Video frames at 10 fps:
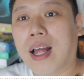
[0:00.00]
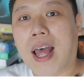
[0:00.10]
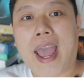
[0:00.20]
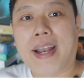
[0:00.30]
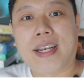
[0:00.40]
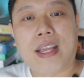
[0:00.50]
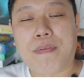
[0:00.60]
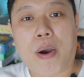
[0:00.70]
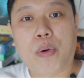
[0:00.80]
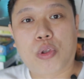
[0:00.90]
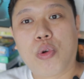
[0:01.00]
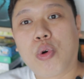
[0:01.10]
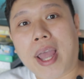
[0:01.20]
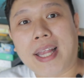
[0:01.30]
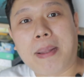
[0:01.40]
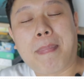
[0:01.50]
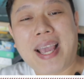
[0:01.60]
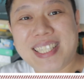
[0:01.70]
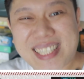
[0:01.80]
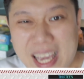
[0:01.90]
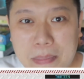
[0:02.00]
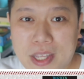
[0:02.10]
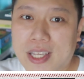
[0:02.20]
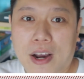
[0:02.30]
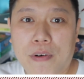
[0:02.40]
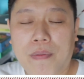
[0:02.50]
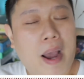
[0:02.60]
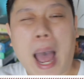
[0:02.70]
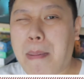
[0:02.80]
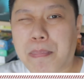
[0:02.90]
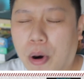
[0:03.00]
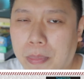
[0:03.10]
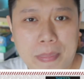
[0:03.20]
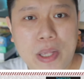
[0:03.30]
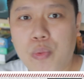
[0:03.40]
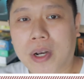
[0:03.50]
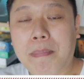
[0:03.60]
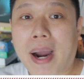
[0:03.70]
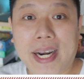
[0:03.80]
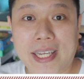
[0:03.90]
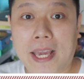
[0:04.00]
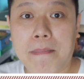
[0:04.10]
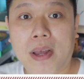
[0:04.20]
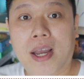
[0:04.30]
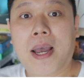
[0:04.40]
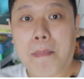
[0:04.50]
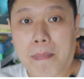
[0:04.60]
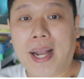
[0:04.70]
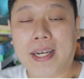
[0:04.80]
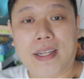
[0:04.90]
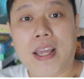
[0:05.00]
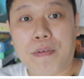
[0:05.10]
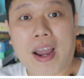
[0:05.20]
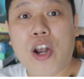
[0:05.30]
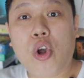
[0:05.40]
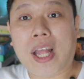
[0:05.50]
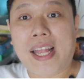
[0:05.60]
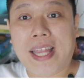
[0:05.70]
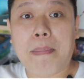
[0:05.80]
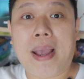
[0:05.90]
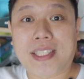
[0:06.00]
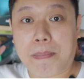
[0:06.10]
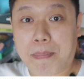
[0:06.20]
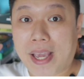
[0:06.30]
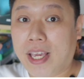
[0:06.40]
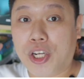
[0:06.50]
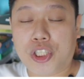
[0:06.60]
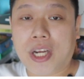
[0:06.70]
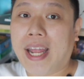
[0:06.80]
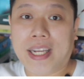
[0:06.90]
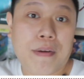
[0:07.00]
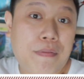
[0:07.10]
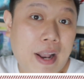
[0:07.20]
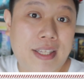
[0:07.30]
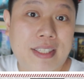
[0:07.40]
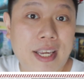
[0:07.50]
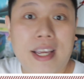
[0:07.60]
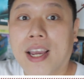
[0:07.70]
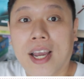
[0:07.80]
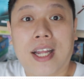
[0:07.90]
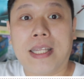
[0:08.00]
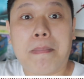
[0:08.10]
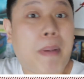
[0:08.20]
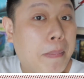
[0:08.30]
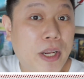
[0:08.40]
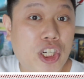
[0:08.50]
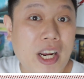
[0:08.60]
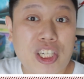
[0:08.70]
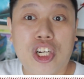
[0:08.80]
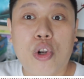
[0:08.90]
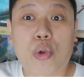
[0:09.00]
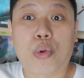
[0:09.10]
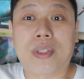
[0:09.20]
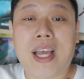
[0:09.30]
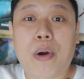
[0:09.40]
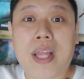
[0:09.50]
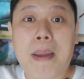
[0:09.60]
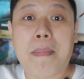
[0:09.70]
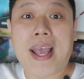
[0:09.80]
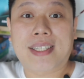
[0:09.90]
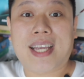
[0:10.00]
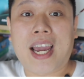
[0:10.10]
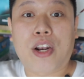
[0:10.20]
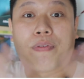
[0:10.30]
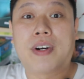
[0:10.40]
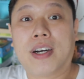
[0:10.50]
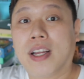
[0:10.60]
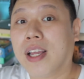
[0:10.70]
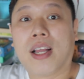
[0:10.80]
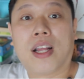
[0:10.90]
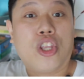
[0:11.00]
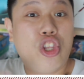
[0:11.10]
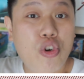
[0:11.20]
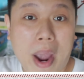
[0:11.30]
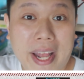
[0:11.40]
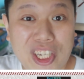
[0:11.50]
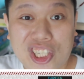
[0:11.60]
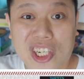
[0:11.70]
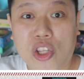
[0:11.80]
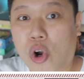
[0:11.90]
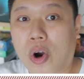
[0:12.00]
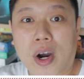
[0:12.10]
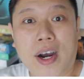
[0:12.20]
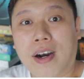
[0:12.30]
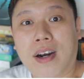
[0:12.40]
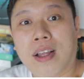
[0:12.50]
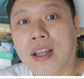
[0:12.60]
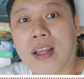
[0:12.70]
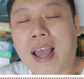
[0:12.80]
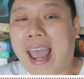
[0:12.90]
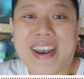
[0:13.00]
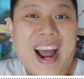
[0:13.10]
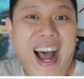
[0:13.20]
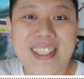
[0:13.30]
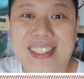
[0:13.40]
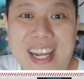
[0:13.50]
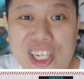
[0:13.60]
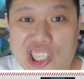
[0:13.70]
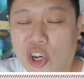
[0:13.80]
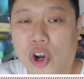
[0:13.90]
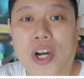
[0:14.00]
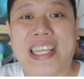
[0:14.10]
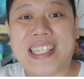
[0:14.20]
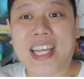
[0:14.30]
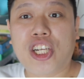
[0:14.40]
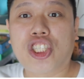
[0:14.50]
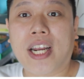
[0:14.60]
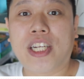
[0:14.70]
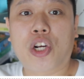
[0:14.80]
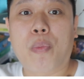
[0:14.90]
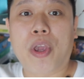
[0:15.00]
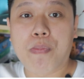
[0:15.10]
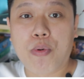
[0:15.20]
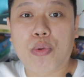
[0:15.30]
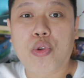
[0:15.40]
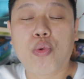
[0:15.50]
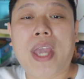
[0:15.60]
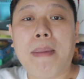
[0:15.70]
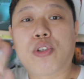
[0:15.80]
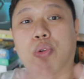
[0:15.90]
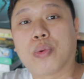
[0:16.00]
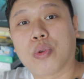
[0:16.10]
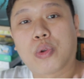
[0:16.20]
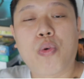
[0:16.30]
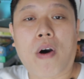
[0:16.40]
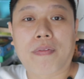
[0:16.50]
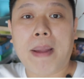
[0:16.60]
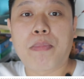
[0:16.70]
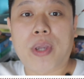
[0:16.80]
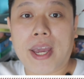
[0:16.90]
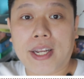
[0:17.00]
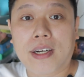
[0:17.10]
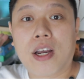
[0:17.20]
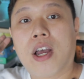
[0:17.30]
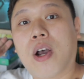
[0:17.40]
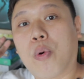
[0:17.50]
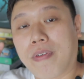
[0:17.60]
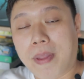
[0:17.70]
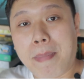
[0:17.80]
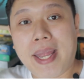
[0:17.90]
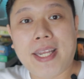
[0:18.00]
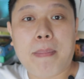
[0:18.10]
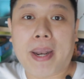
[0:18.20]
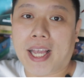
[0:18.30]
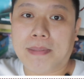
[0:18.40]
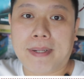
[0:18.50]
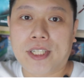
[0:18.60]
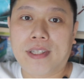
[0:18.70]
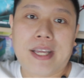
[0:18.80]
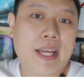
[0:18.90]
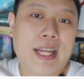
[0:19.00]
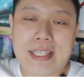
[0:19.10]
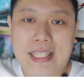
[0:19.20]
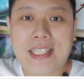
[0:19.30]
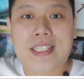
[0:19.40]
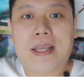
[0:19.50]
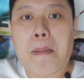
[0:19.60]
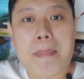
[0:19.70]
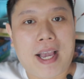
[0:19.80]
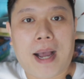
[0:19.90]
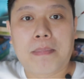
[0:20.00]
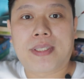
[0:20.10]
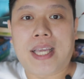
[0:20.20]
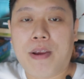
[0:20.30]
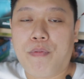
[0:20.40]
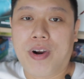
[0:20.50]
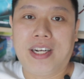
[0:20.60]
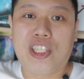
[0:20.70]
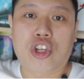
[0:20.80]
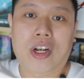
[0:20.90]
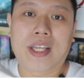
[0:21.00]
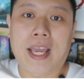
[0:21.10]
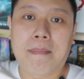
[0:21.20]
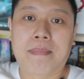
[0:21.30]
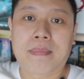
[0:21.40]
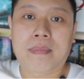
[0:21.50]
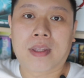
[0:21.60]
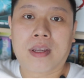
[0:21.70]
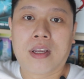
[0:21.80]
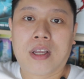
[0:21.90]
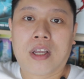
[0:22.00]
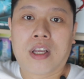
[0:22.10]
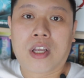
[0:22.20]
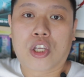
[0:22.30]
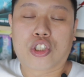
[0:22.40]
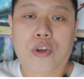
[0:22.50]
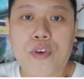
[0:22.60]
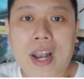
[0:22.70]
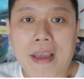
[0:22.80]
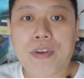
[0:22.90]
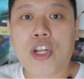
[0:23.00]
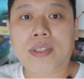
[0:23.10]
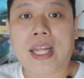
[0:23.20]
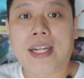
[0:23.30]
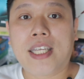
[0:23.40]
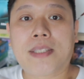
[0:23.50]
and if I were to look at the base game itself, I probably wouldn't buy the game. But if I look at them as a package, and if let's say the publisher actually look to sell them as kind of a new edition or a enhanced edition or essential edition where you put two of them together with the main game and the expansion, this becomes a really solid game. So if you like videos like this,